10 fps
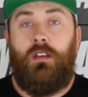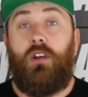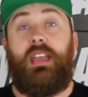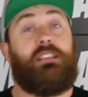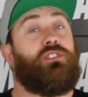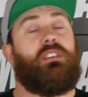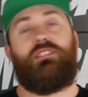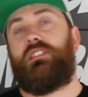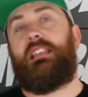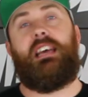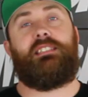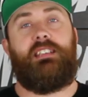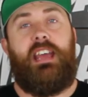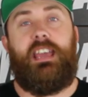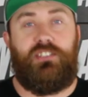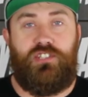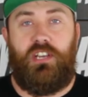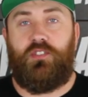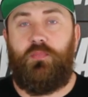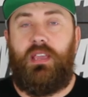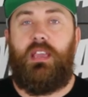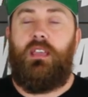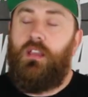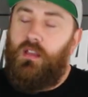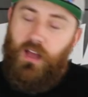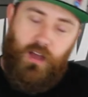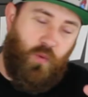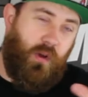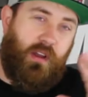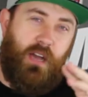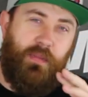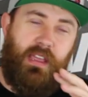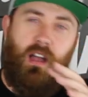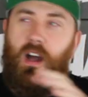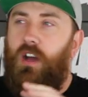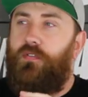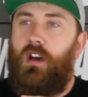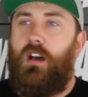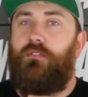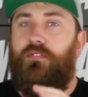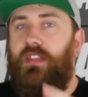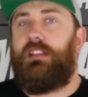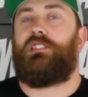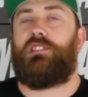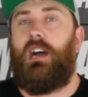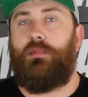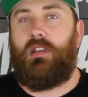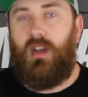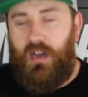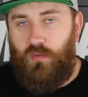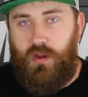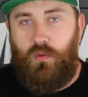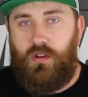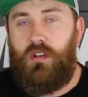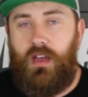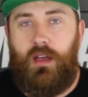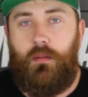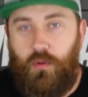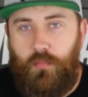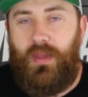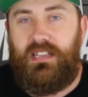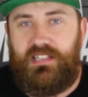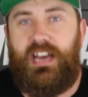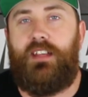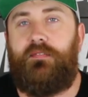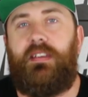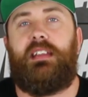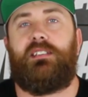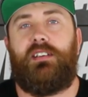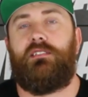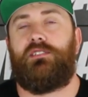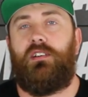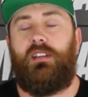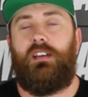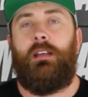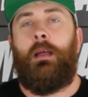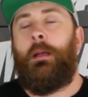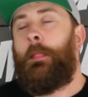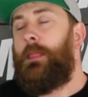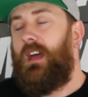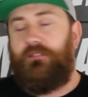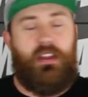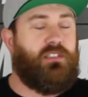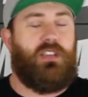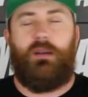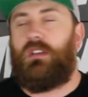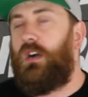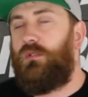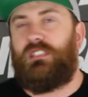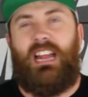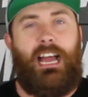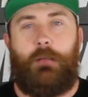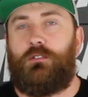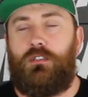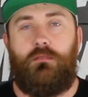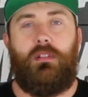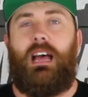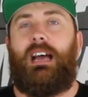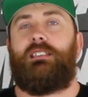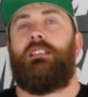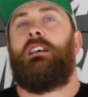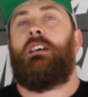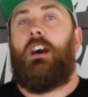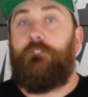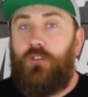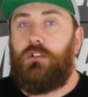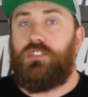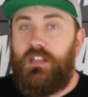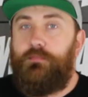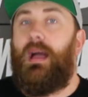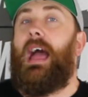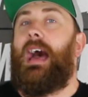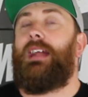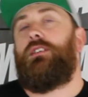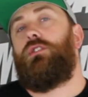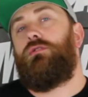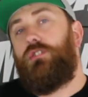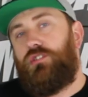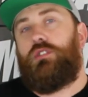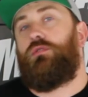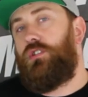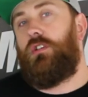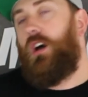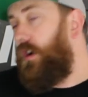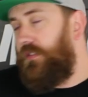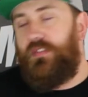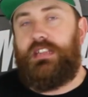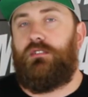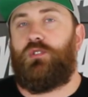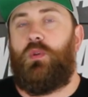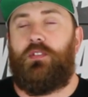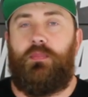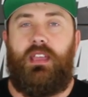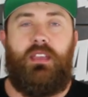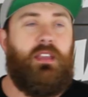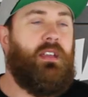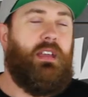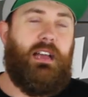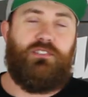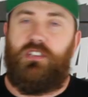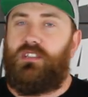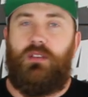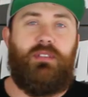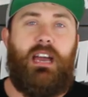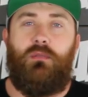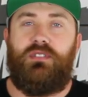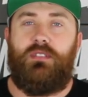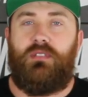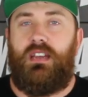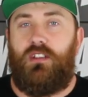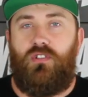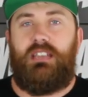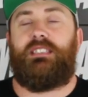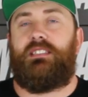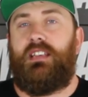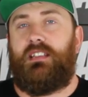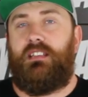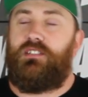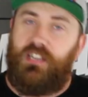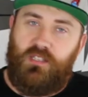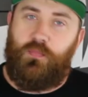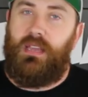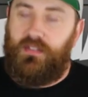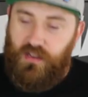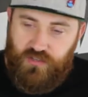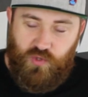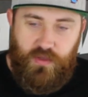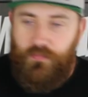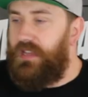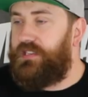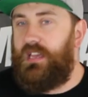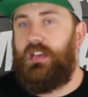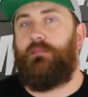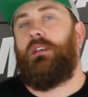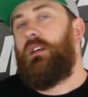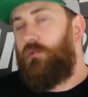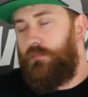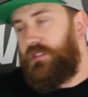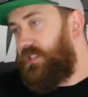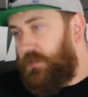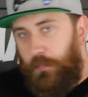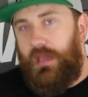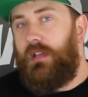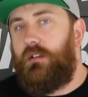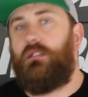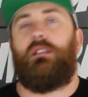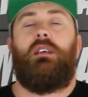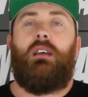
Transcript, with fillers: Okay, so you can see that today it's just me. Uh, we're coming off of Phoenix Comic Con. We, are we're, uh, we're based out of Phoenix, Arizona. Uh, Phoenix Comic Con was an absolute blast. Unfortunately, Matt, who usually will do all the videos with me, has just come down with some kind of crazy sickness since being there, so we miss him, we miss his beard,